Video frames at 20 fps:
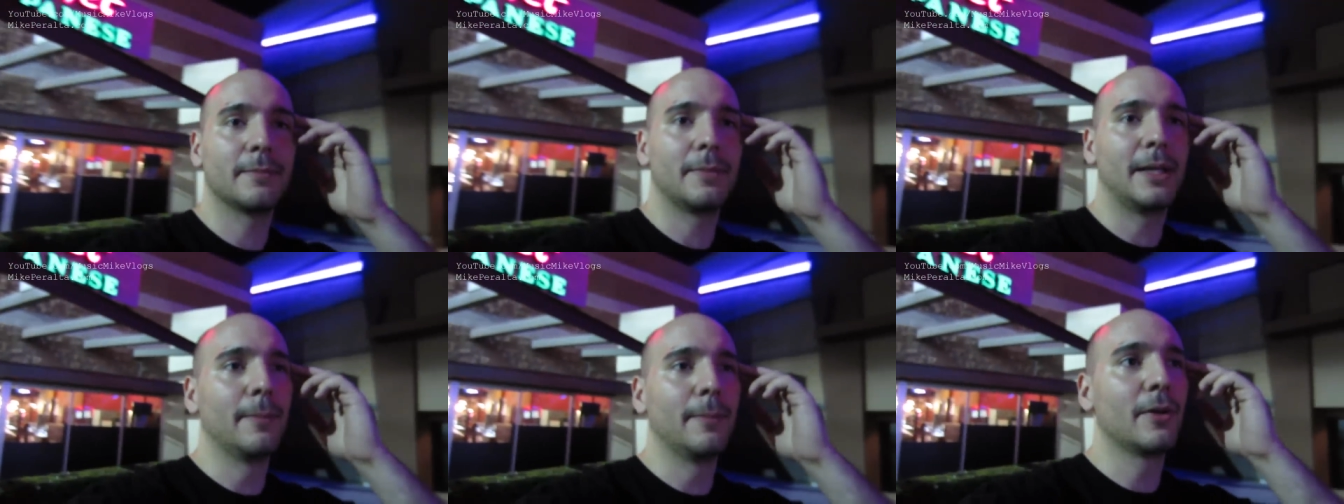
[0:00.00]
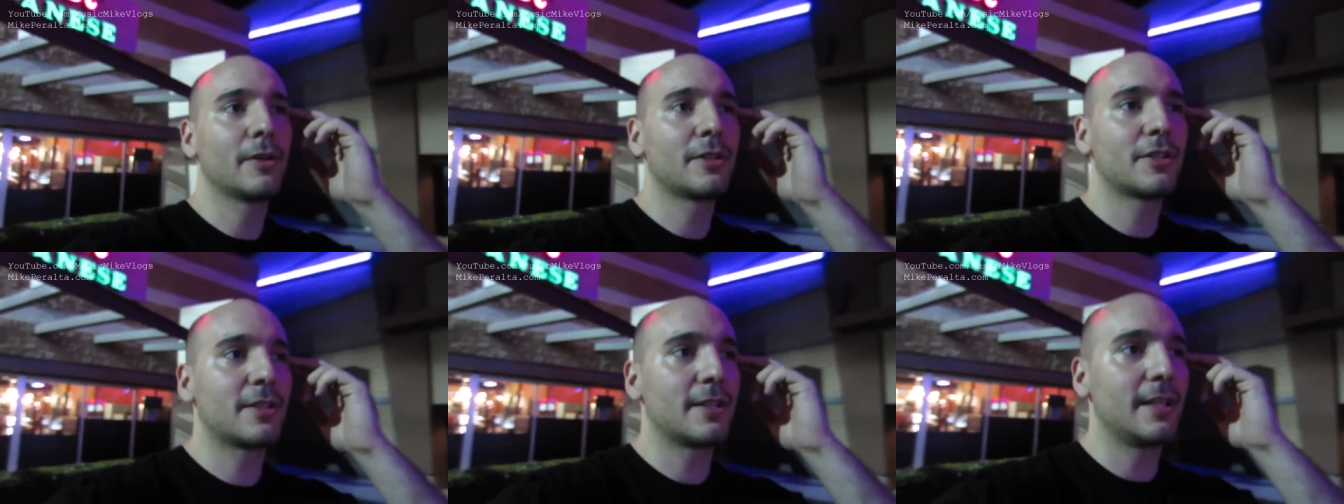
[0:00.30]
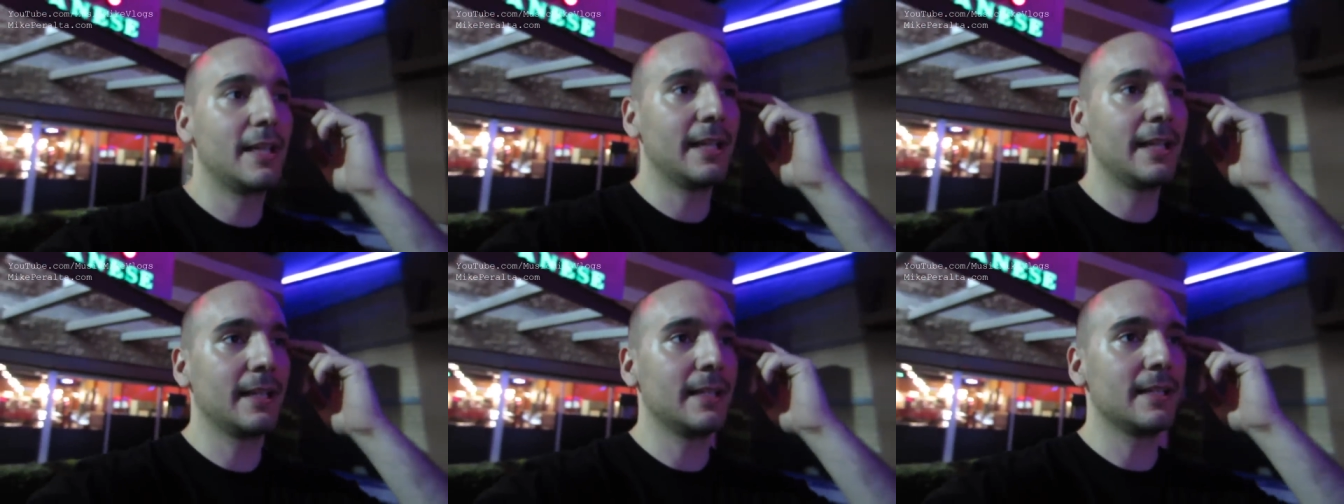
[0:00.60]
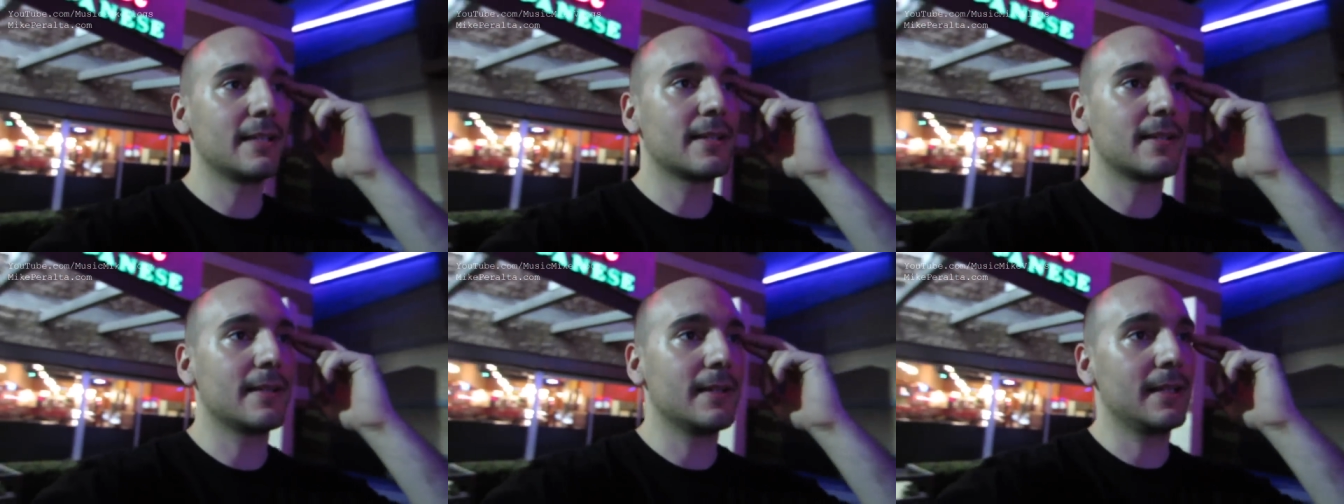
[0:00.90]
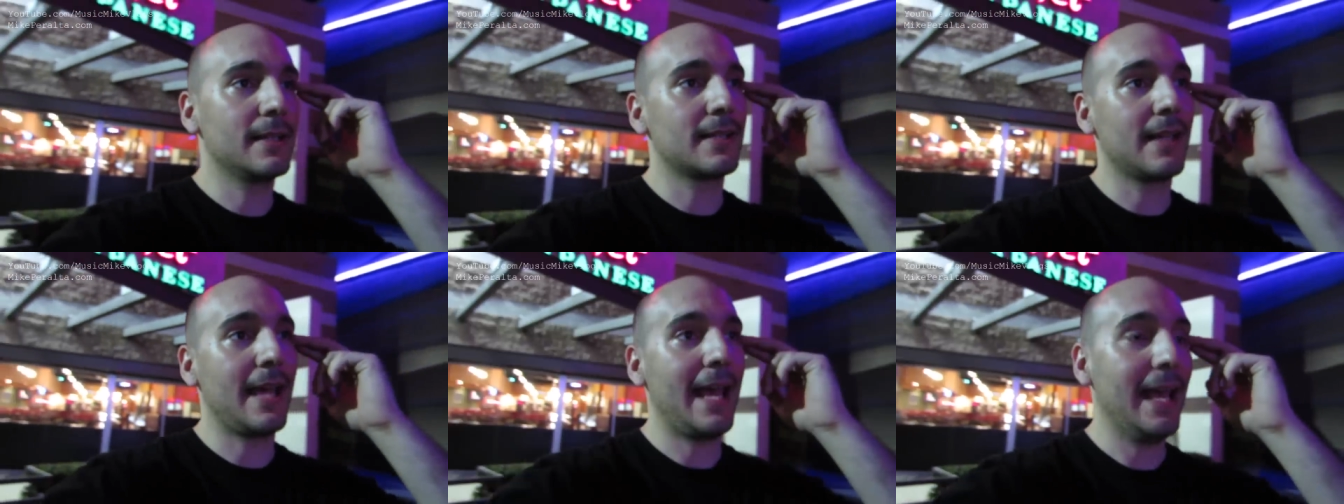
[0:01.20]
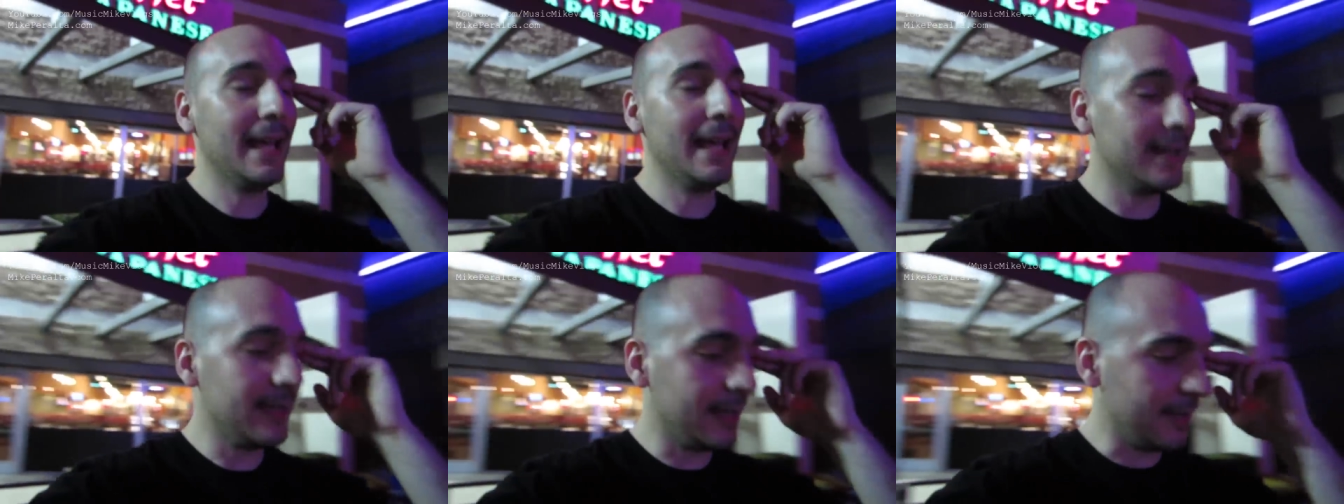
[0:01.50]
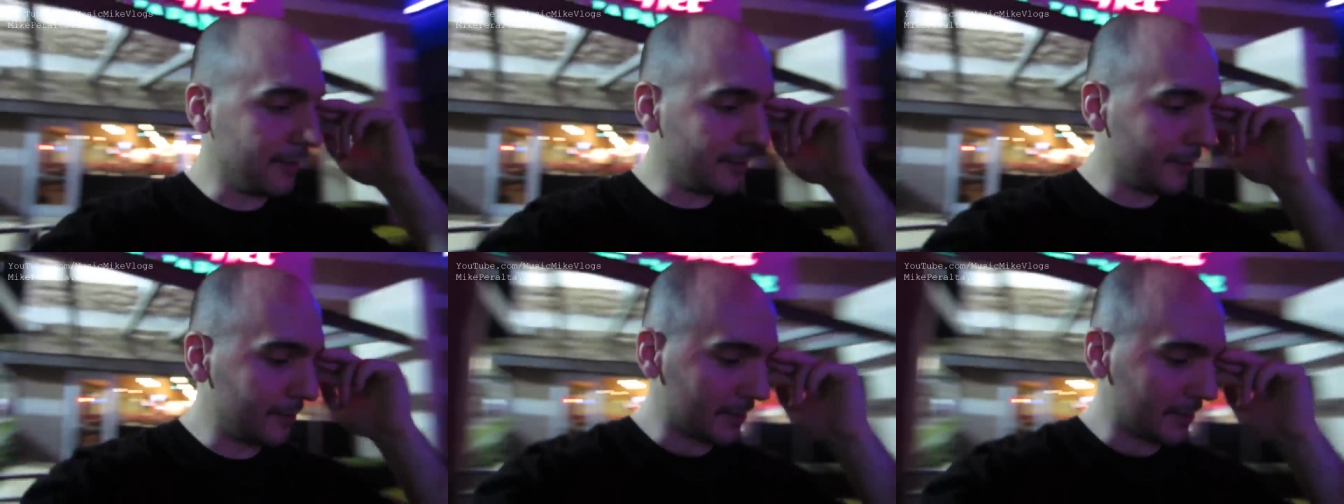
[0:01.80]
my merch thing is, is ahead
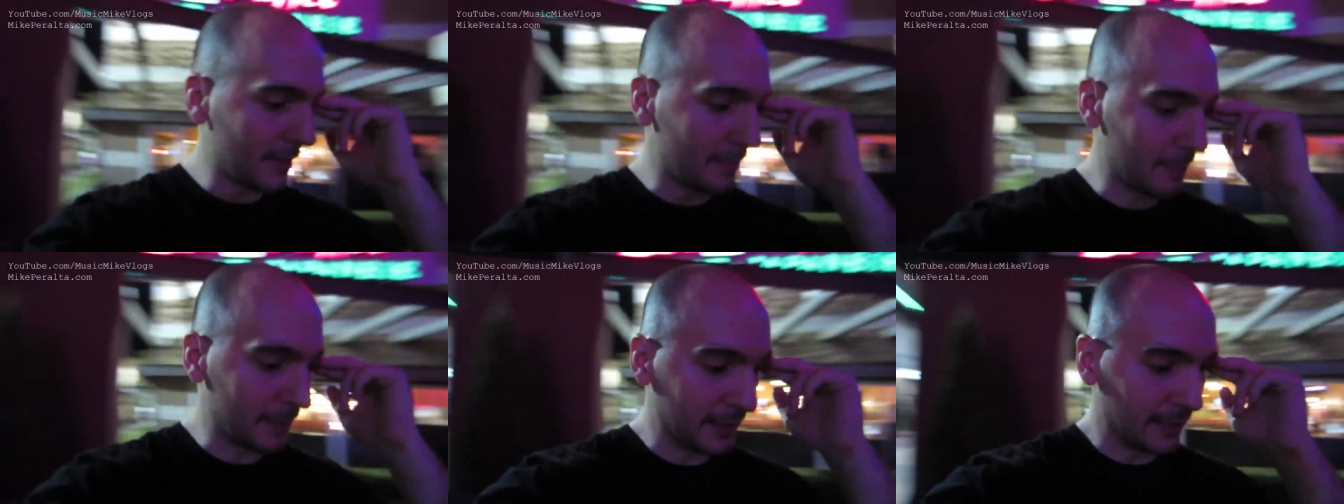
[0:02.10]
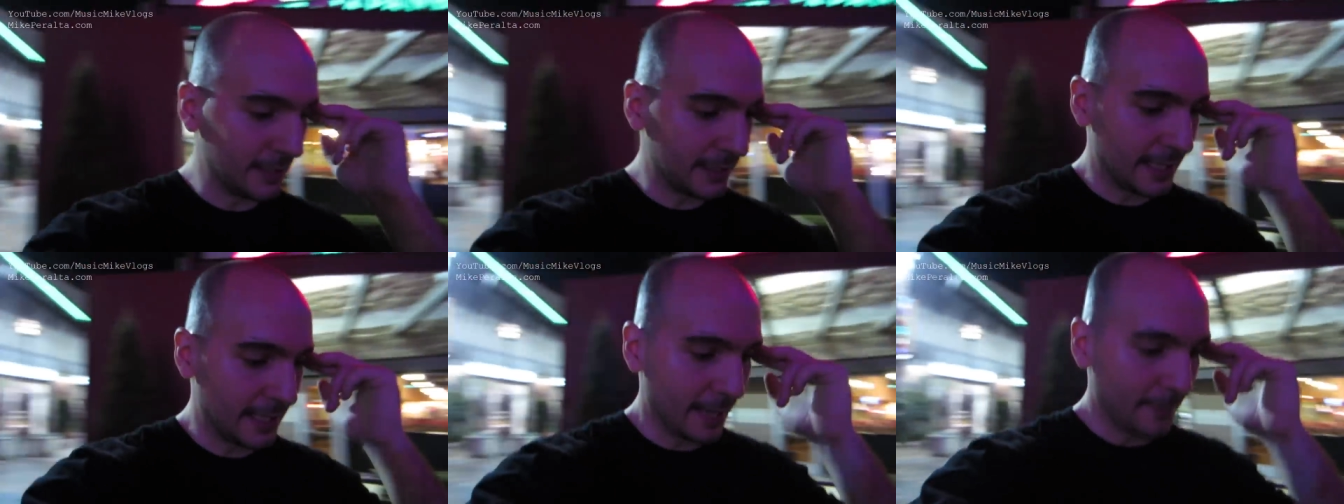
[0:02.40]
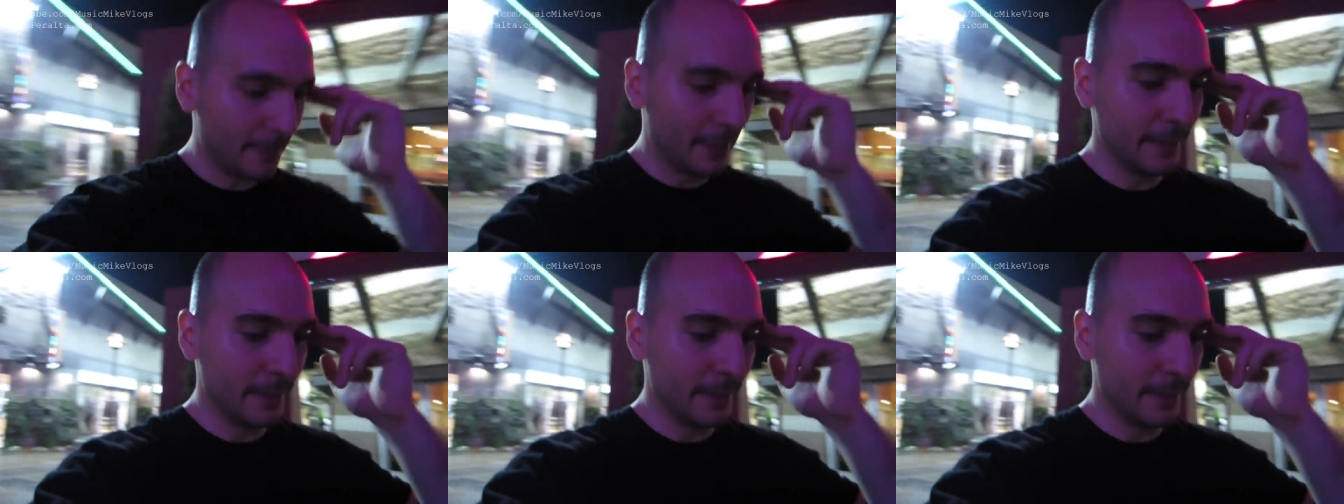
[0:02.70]
now or something like that.